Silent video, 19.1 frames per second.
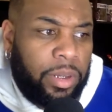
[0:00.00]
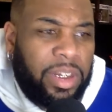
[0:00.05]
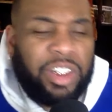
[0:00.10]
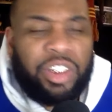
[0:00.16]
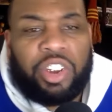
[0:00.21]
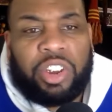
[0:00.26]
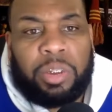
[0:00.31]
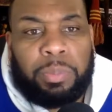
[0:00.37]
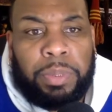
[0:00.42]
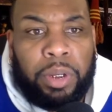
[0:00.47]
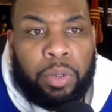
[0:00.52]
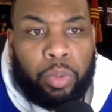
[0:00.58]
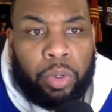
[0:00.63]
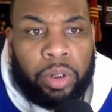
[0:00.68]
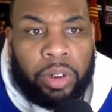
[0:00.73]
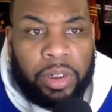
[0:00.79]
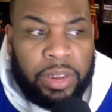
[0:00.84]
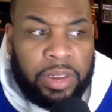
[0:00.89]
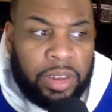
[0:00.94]
let's just be
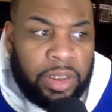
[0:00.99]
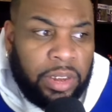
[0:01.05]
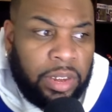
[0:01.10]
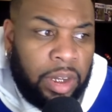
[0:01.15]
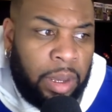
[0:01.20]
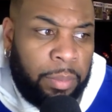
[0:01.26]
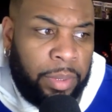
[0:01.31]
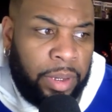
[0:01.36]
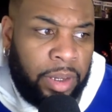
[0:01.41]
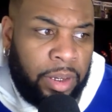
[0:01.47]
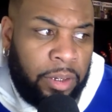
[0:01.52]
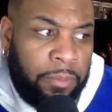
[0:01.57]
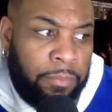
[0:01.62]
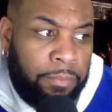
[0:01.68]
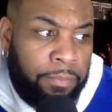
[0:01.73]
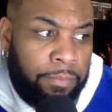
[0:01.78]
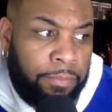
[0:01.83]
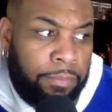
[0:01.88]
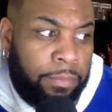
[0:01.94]
realistic. I mean,